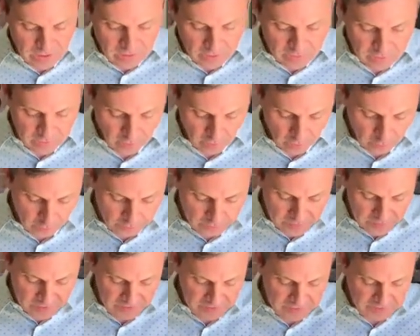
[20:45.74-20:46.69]

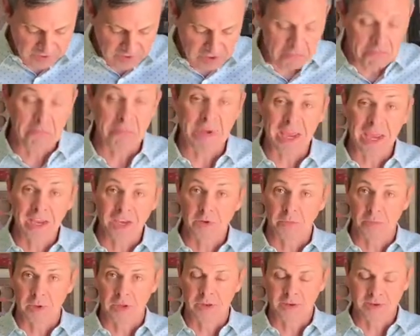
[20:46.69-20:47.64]
So, this
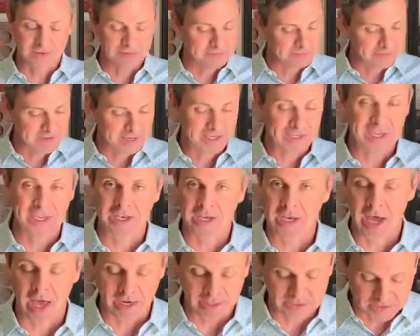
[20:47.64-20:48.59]
commandment, again,
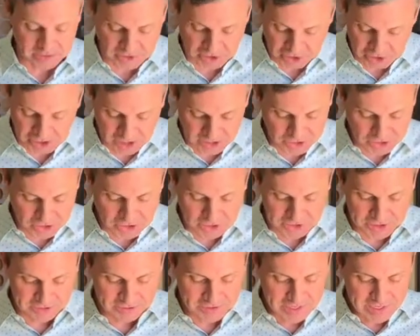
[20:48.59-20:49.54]
not a
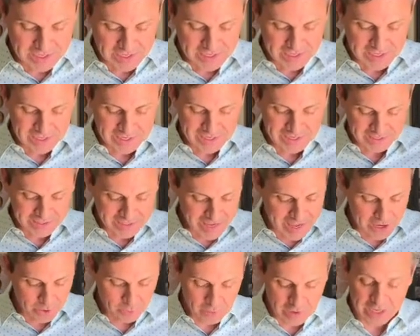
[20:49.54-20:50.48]
suggestion, uh,
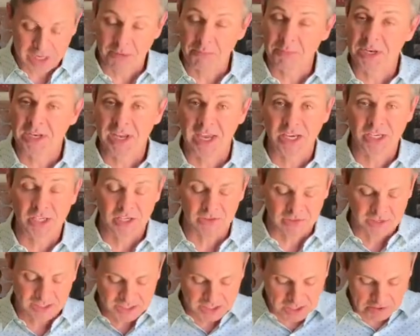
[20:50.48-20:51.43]
not a
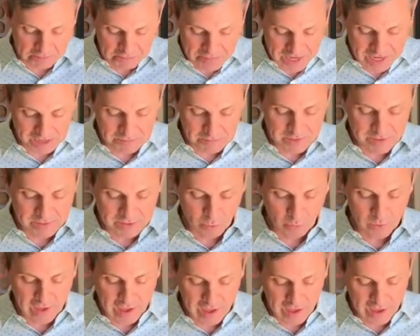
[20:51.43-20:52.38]
recommendation, this commandment that
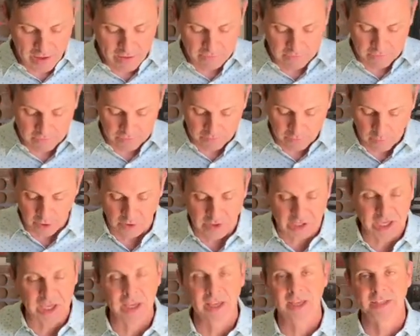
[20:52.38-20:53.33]
we have from our
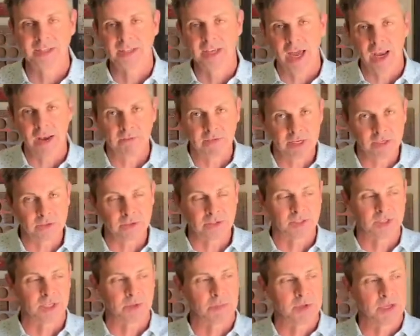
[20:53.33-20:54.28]
King is kind of
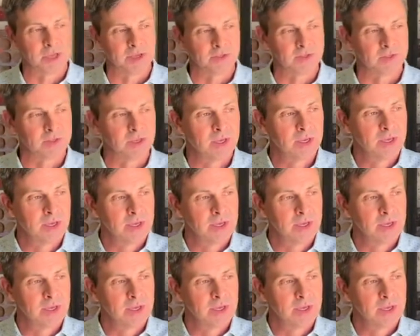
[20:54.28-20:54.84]
interesting because